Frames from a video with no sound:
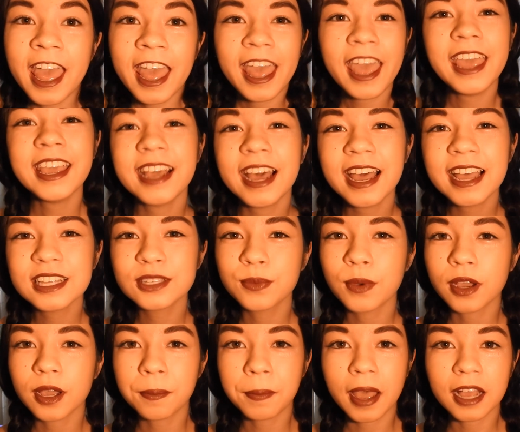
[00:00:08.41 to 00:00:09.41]
Hey guys,
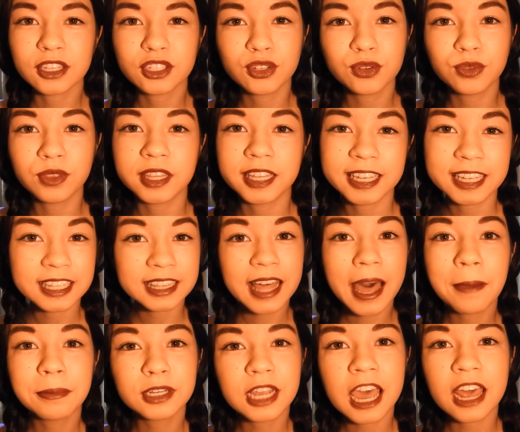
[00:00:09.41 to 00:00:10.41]
welcome back to the
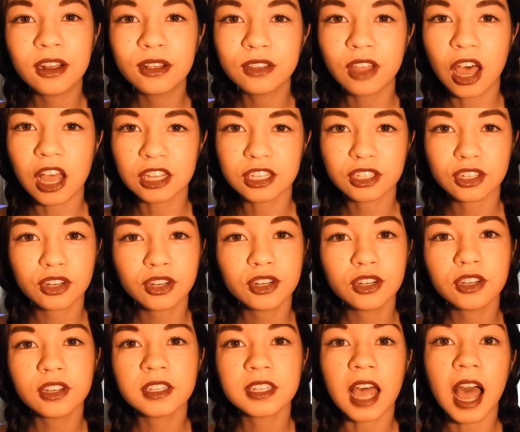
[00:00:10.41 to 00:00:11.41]
collab channel, Lost
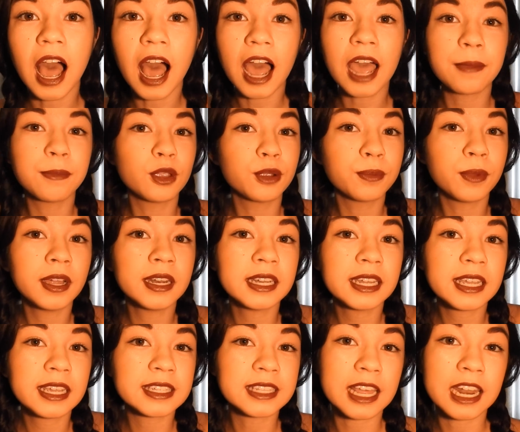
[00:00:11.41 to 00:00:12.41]
Girls. I'm your
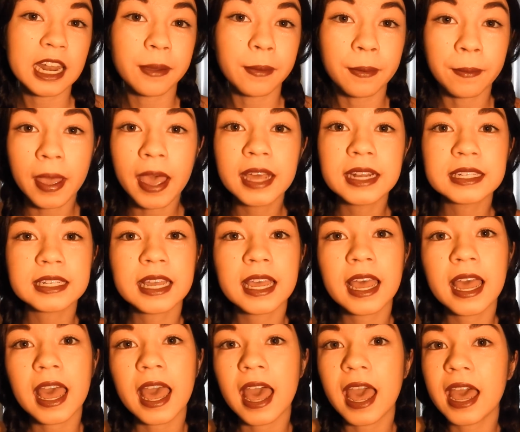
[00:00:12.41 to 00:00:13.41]
Mondays and I'm
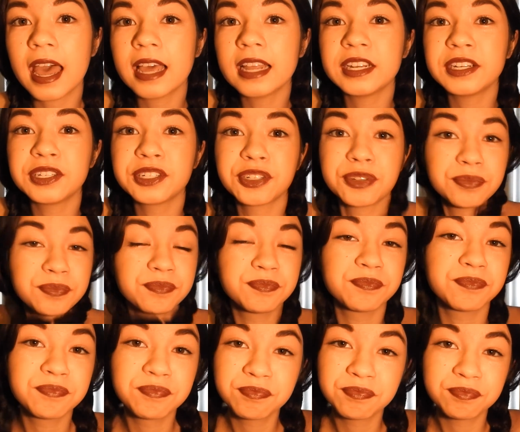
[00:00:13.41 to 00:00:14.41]
Amanda, and
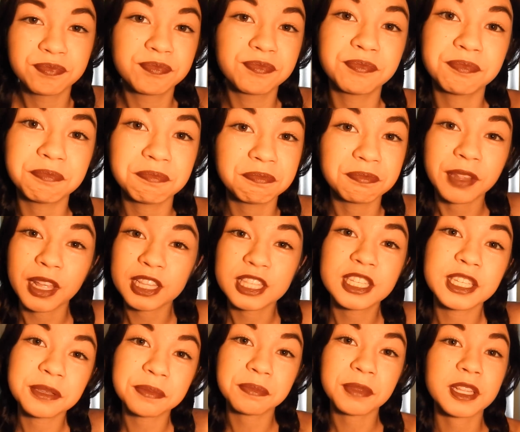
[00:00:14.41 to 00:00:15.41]

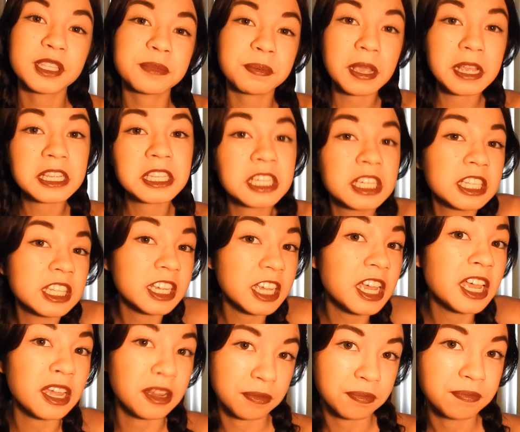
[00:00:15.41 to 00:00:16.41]
that's basically
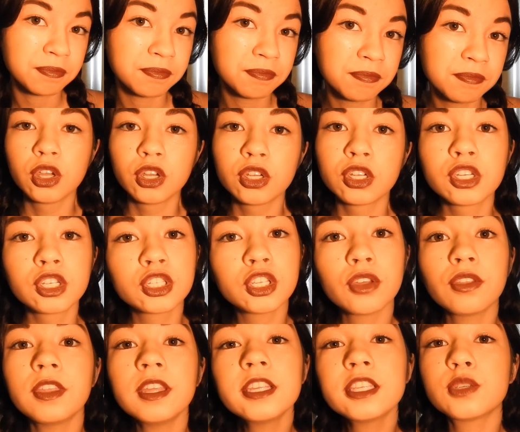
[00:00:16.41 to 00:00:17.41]
it.
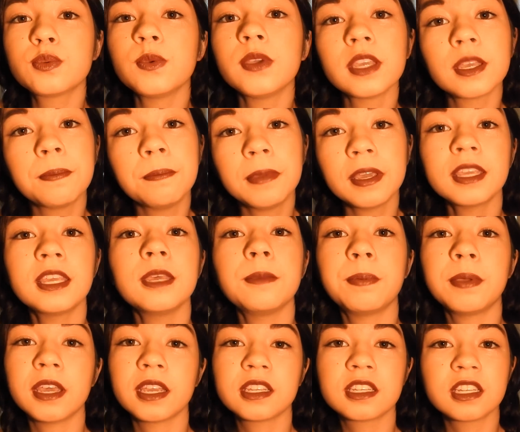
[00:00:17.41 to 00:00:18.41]
So this week,
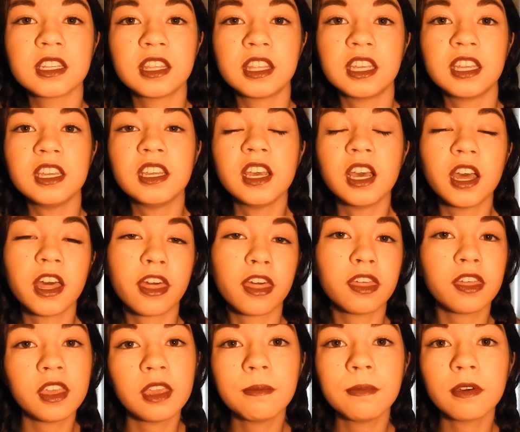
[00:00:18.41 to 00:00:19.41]
Mickey picked the
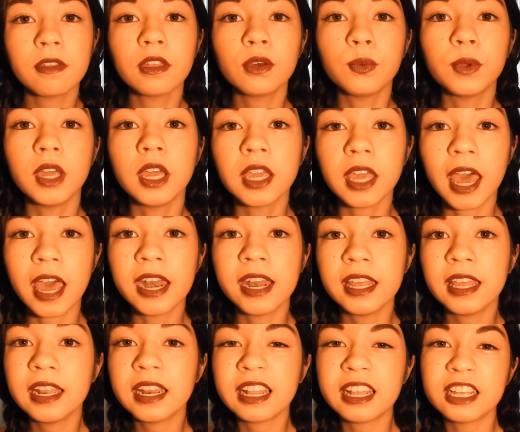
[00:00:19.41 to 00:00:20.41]
theme of the week,
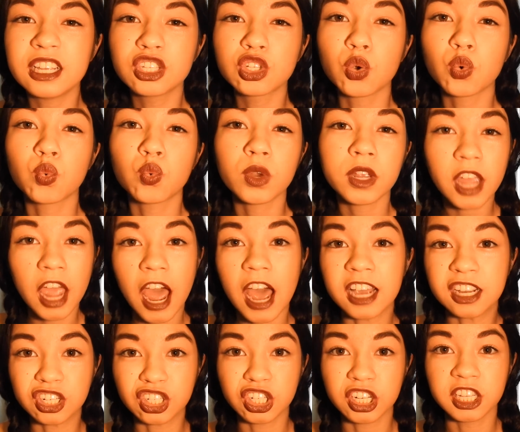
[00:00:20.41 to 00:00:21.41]
and it is
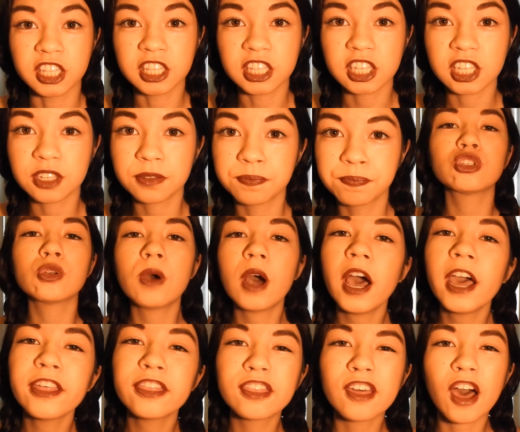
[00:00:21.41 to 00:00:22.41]
reactions. So
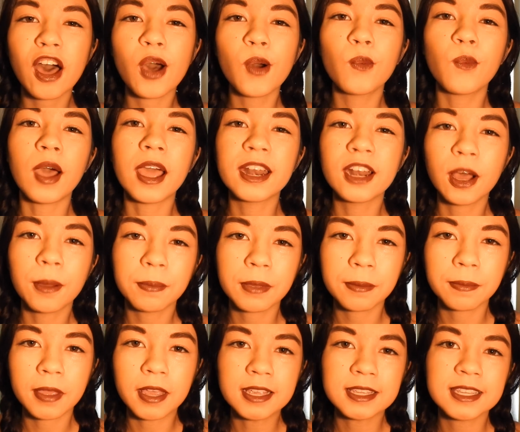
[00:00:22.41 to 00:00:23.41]
I thought, why not
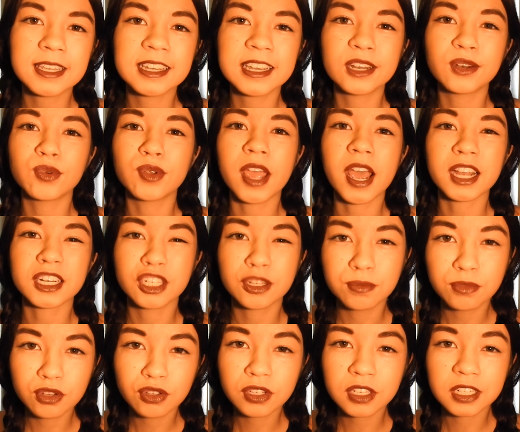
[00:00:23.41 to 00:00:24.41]
be basic and react
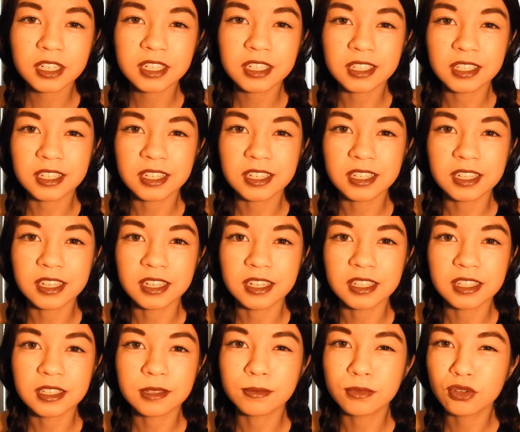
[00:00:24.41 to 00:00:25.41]
to Musical.ly,
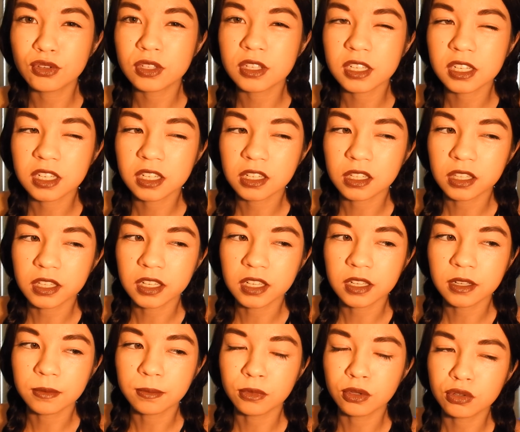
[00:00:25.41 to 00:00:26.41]
kids?
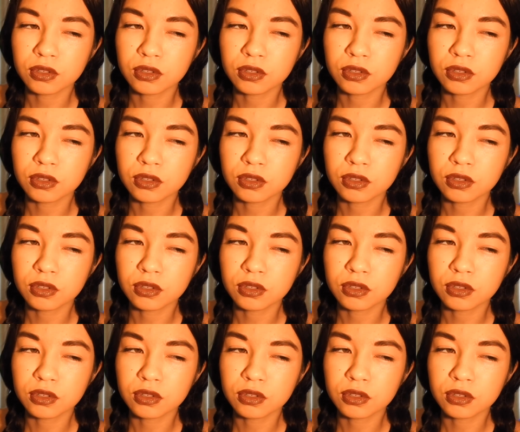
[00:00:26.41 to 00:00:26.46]
Musical.ly?